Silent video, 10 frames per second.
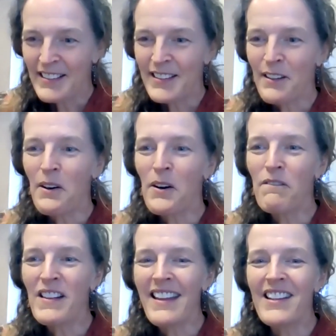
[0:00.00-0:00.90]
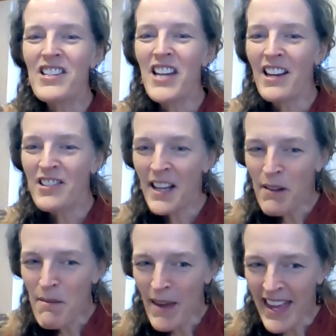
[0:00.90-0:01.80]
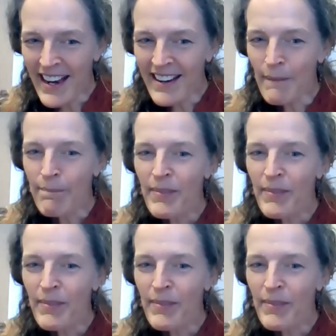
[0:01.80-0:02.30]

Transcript: So hopefully the change that we made